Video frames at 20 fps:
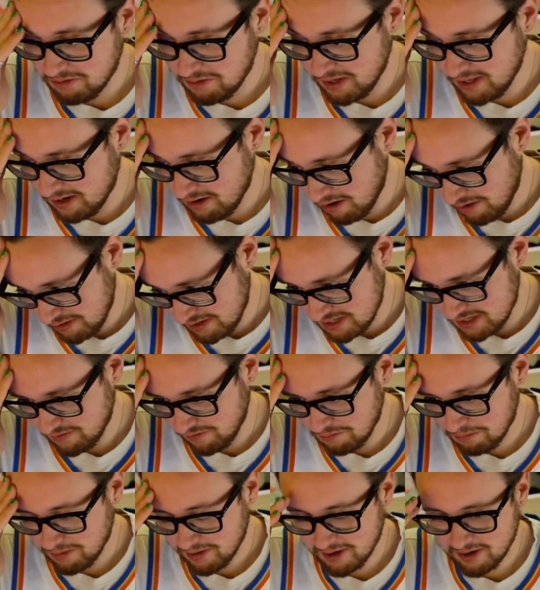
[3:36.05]
We had all these
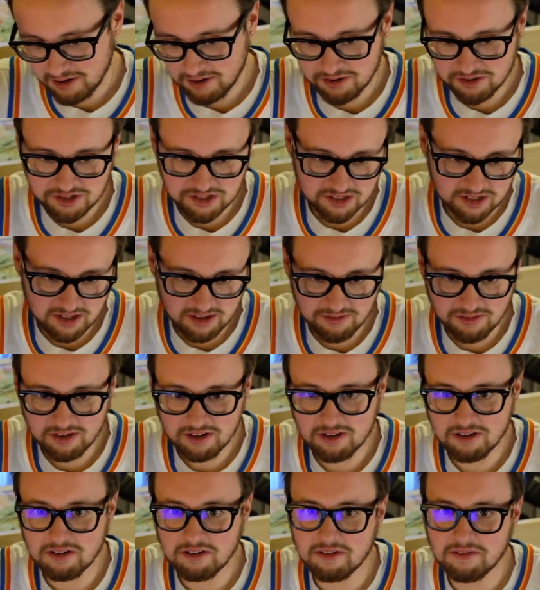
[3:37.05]
different players.
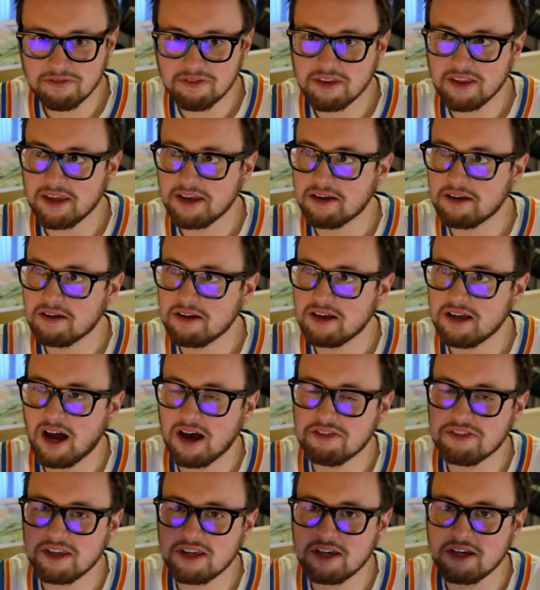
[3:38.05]
Steven,
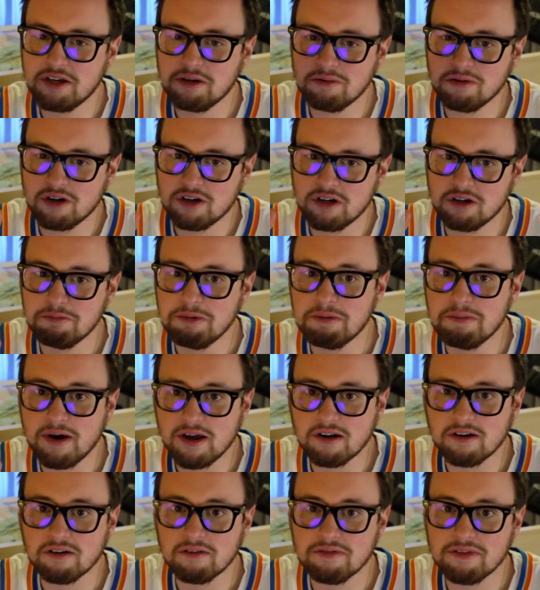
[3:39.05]
I think he'll be
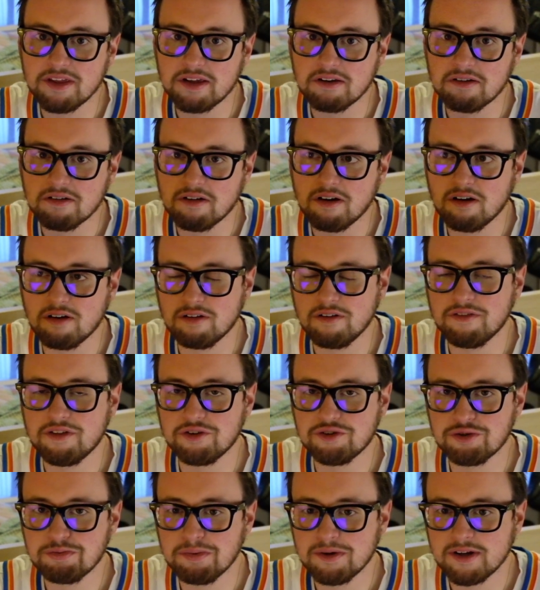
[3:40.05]
better than all of
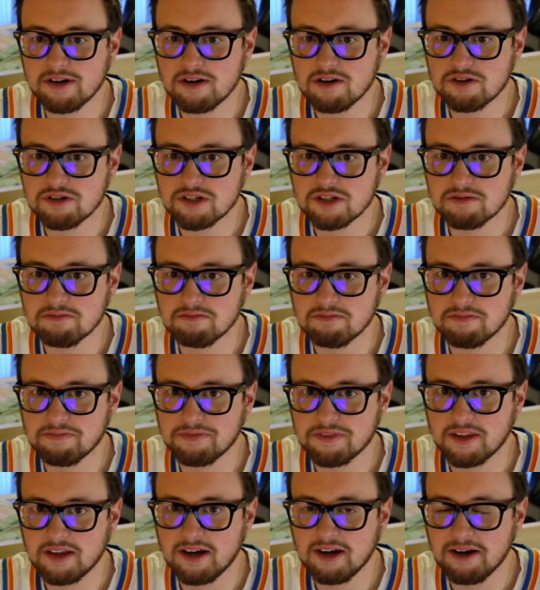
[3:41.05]
those players.
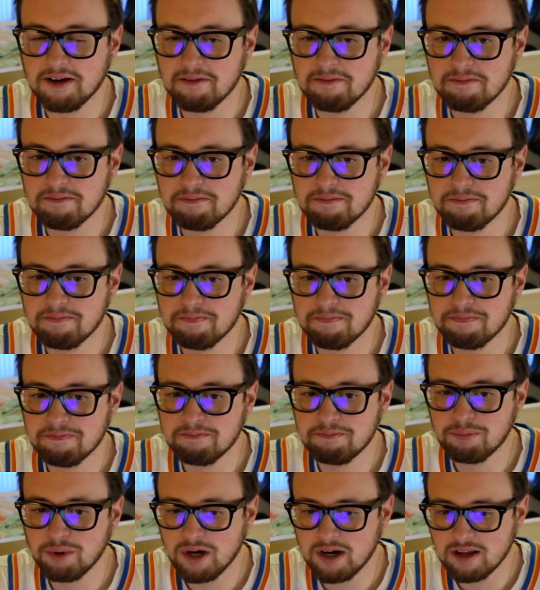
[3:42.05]

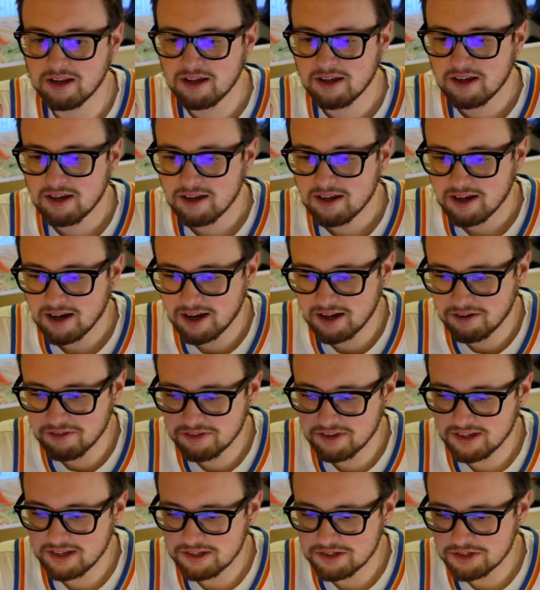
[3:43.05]
But I
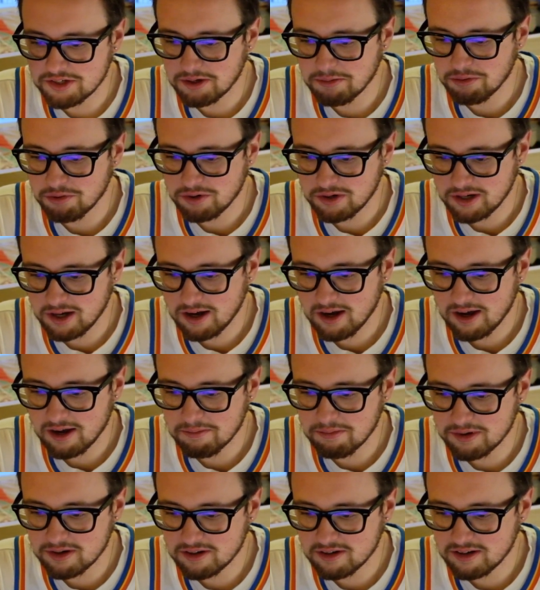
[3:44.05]
don't think he's the number one
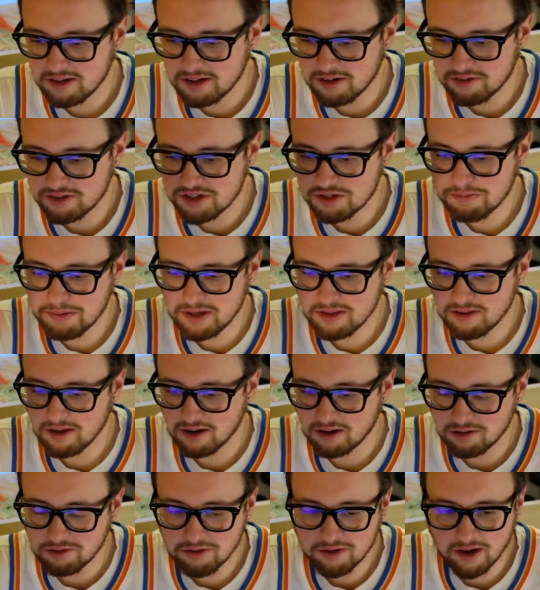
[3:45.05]
guy. But, just being
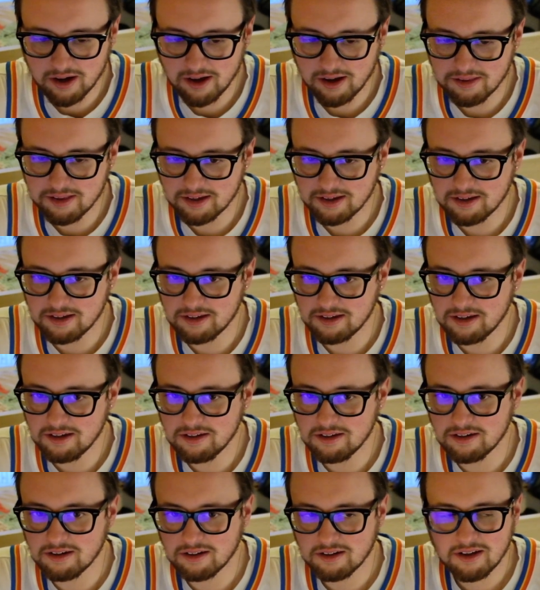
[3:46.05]
that glue guy that can
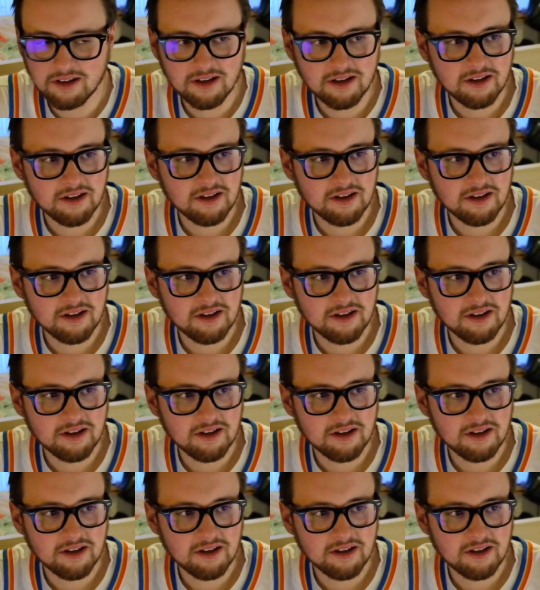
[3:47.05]
get you